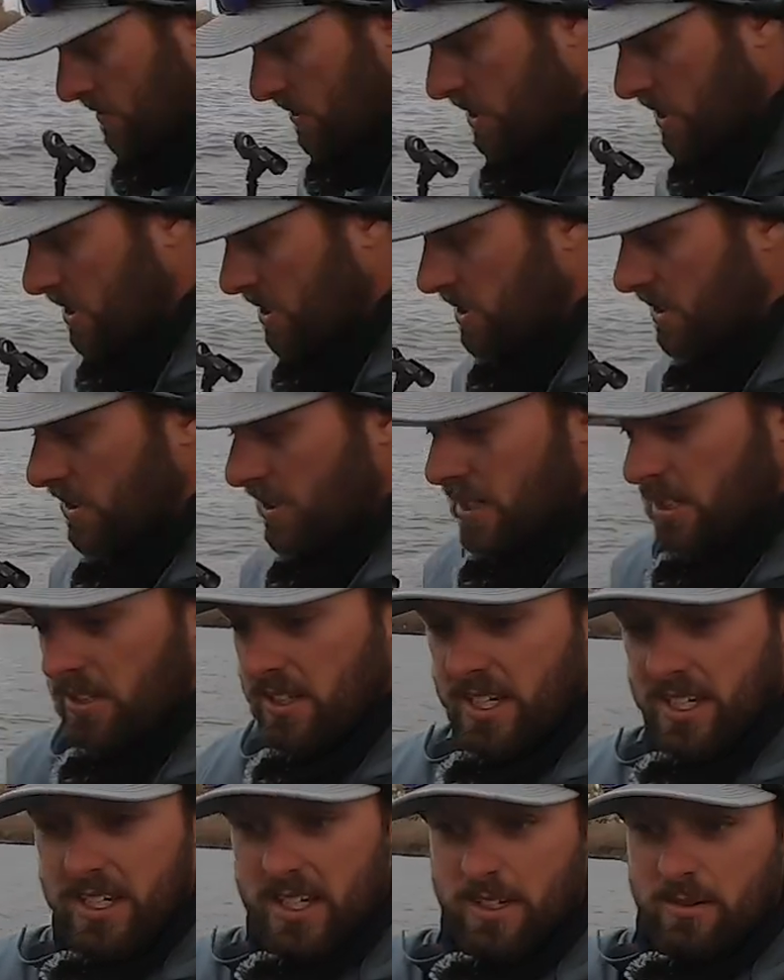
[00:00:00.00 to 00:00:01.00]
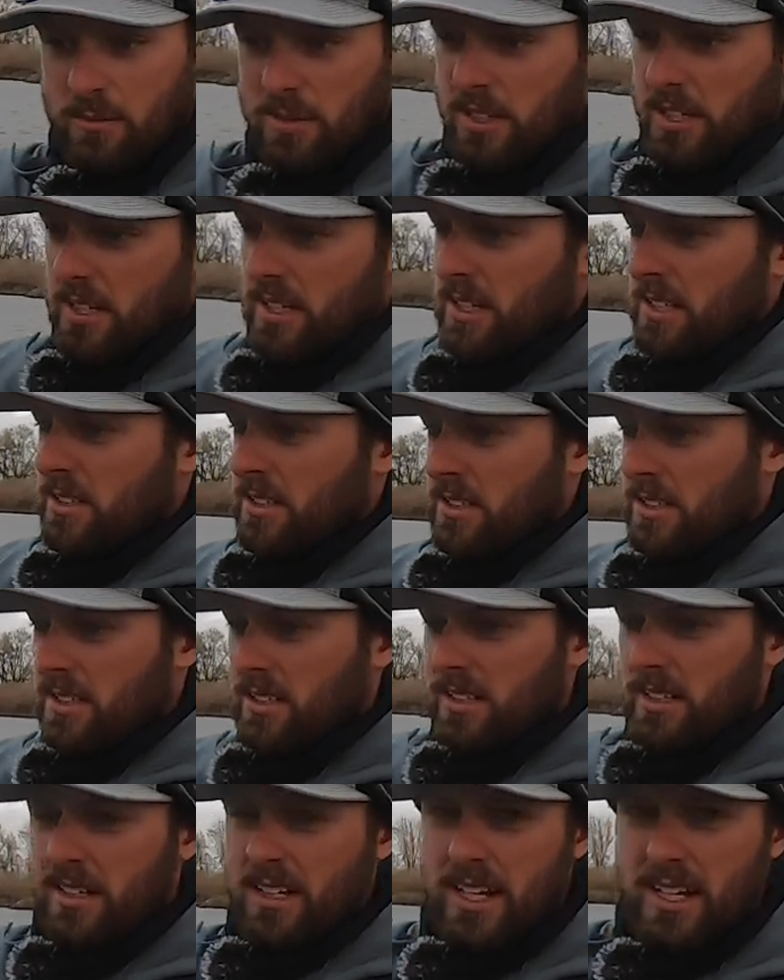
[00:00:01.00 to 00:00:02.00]
fish. And look how that guy bit. He just,
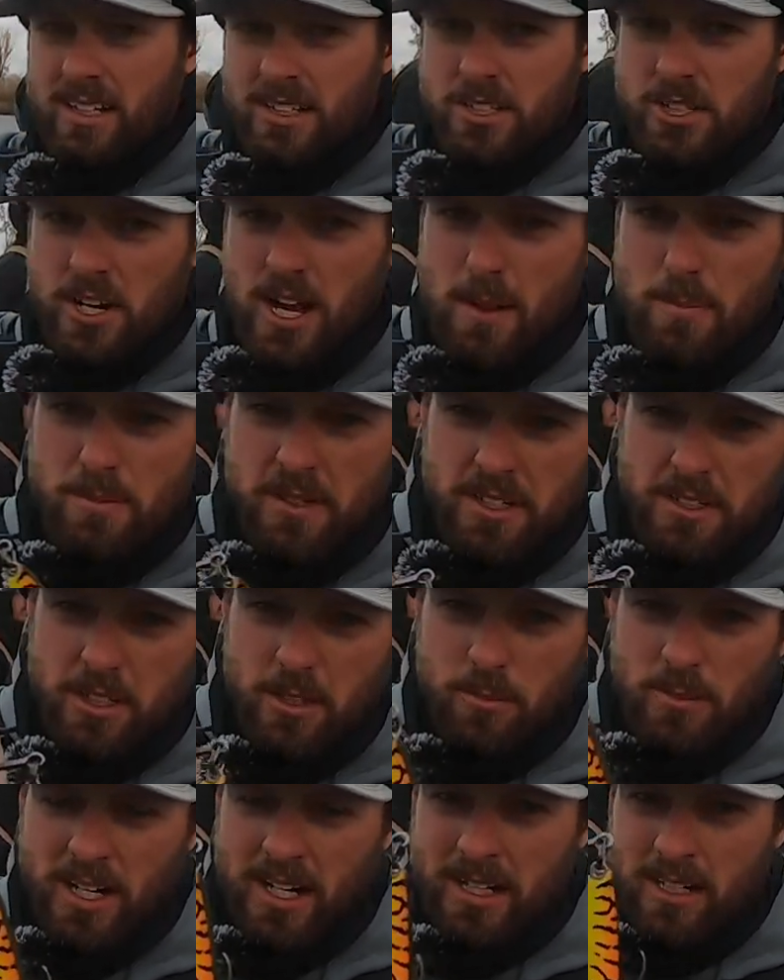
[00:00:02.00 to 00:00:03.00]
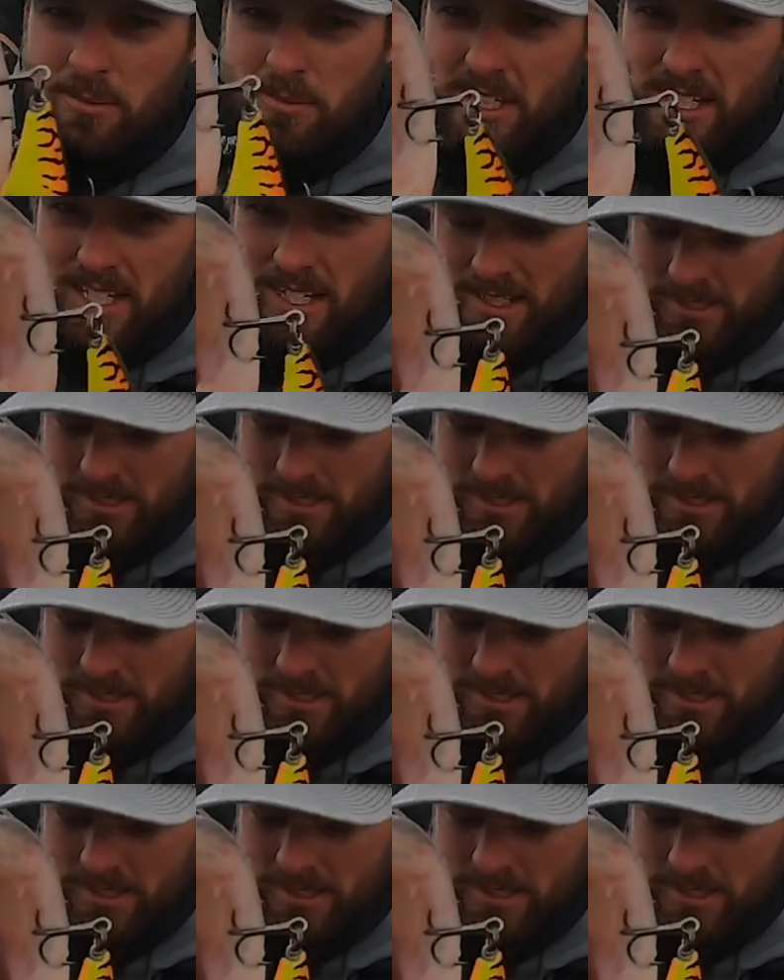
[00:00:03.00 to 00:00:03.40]
they're kind of trapping it to the bottom. They